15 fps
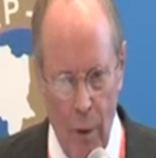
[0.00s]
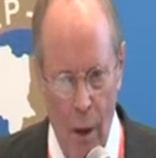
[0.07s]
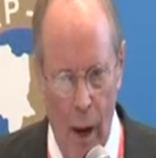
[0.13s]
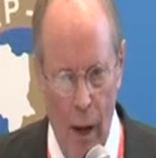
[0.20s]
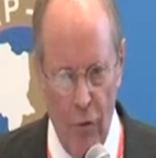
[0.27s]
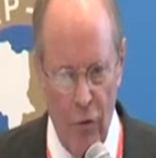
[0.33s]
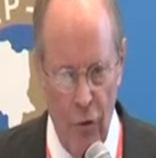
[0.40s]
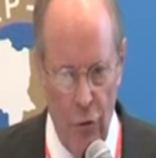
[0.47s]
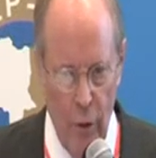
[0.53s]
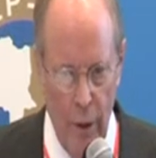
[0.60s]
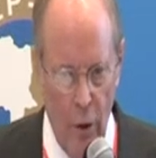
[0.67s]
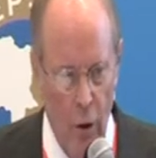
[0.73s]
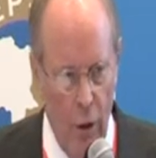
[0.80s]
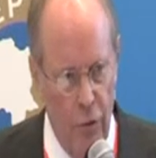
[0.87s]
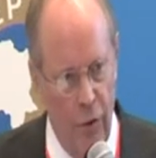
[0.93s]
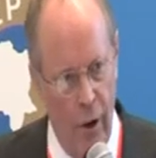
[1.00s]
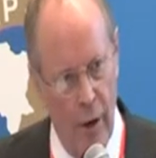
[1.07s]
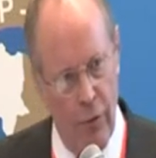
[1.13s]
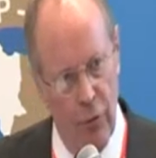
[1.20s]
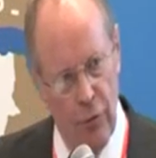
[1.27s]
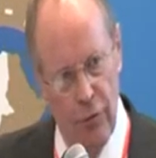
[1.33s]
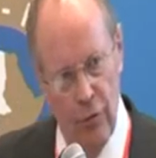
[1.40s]
ask the drilling
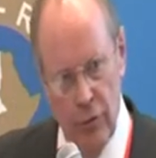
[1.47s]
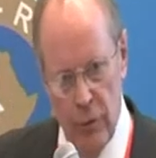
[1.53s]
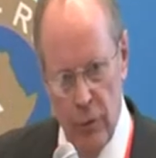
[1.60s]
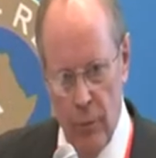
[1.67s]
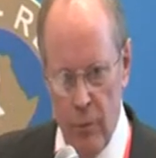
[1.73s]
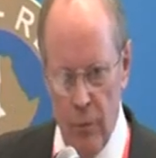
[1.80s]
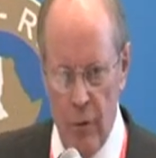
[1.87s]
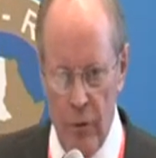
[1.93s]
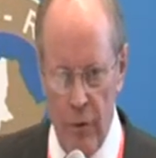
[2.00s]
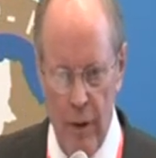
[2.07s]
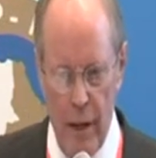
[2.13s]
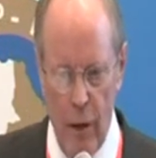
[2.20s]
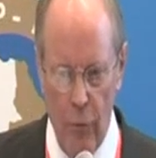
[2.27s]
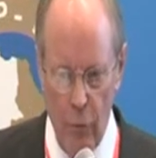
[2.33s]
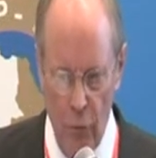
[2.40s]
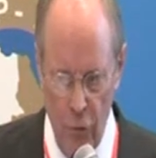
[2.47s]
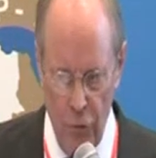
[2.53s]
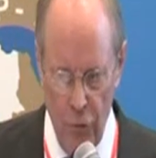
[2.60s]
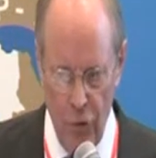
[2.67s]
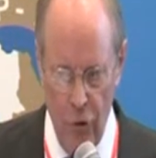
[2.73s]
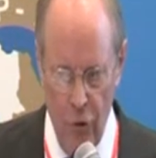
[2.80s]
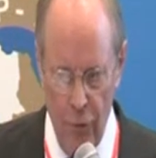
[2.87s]
contractor to take out those
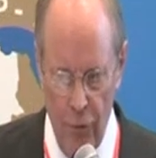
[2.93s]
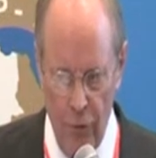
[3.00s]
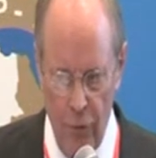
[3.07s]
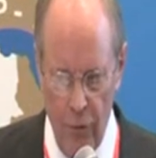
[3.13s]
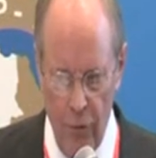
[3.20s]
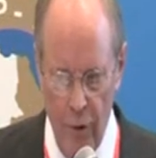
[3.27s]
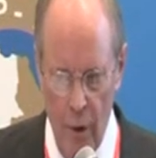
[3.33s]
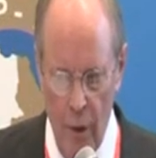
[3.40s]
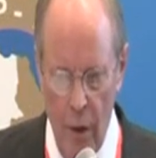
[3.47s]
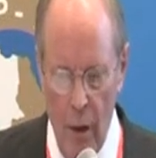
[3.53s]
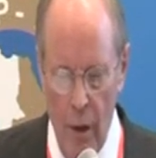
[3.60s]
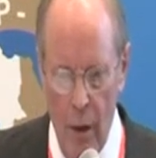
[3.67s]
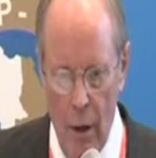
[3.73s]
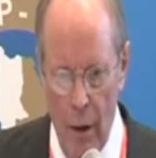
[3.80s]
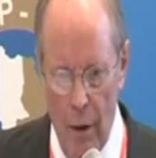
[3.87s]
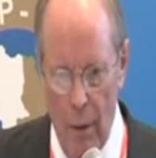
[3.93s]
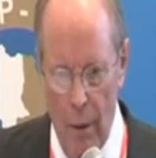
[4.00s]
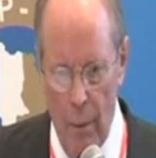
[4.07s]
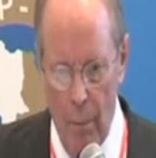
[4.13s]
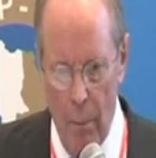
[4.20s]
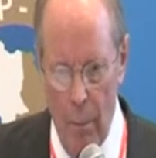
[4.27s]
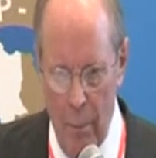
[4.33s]
insurances.
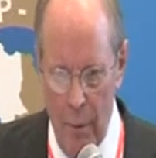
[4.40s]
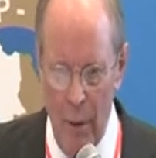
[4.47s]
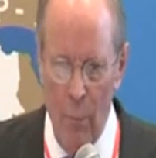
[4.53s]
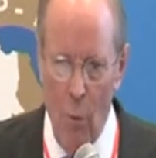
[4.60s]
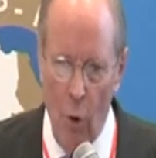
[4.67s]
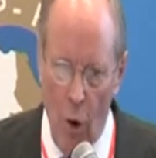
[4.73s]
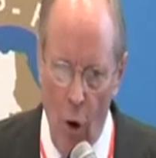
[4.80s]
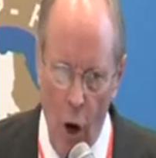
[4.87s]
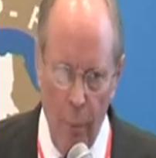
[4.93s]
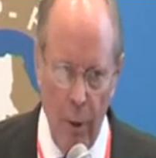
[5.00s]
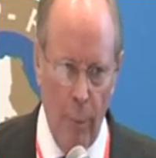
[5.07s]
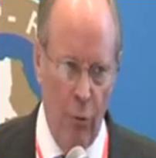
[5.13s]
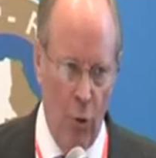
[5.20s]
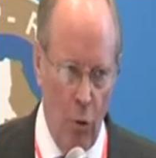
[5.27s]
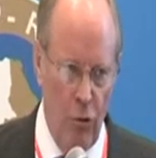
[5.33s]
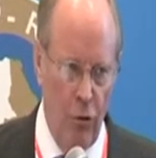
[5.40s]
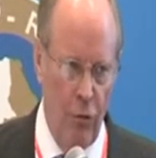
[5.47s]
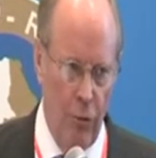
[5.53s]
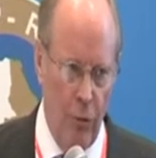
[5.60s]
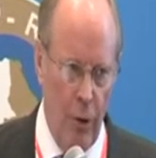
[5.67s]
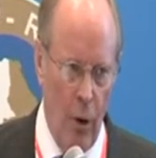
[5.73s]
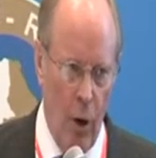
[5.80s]
The more common approach is
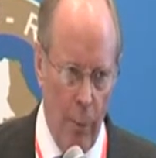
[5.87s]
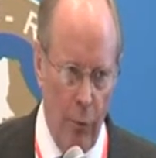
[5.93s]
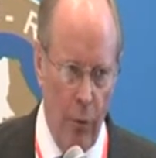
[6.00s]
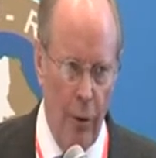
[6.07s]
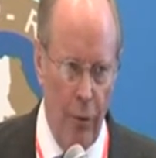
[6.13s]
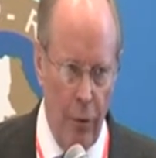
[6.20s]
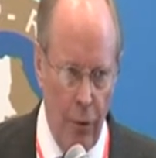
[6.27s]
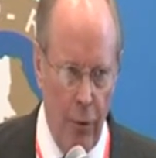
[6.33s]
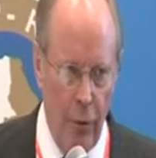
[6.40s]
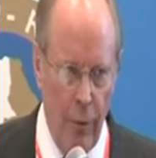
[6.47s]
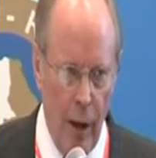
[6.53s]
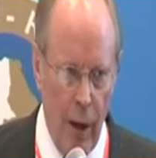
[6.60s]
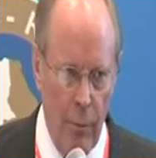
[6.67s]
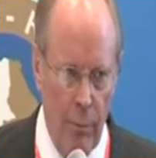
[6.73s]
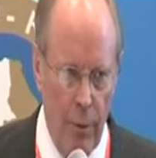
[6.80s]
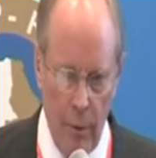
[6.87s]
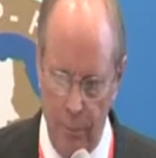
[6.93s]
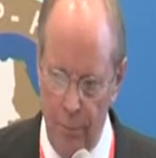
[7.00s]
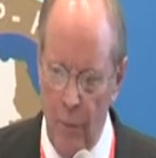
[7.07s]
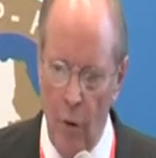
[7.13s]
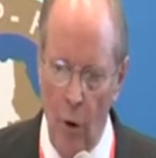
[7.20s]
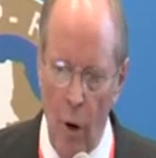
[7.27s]
for the operator to do that,
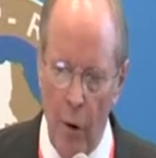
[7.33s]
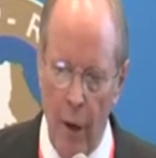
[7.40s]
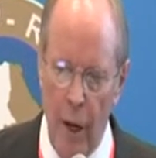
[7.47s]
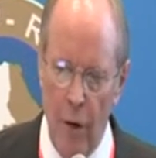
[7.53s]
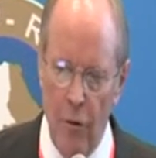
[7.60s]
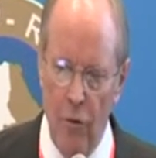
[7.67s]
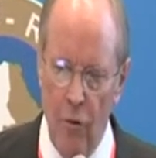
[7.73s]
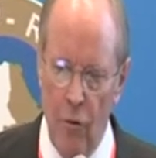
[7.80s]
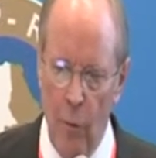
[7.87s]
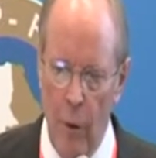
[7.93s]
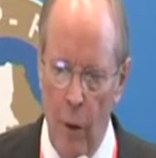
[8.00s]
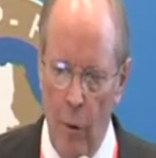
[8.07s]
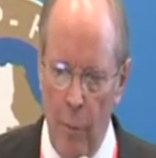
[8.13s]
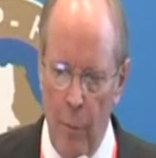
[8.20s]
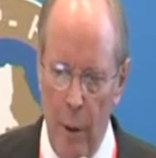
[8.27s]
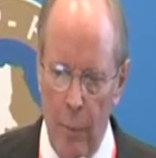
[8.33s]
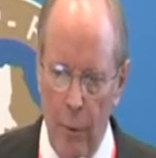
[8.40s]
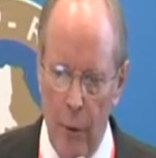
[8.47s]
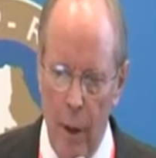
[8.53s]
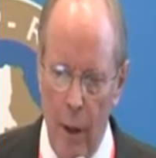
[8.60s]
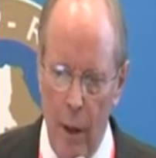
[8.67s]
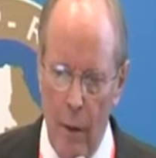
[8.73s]
but there are occasions when other people
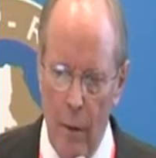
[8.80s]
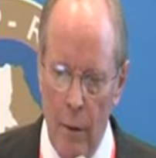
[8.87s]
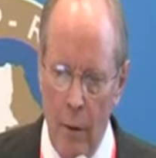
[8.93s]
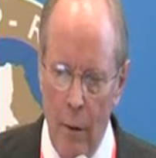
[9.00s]
can.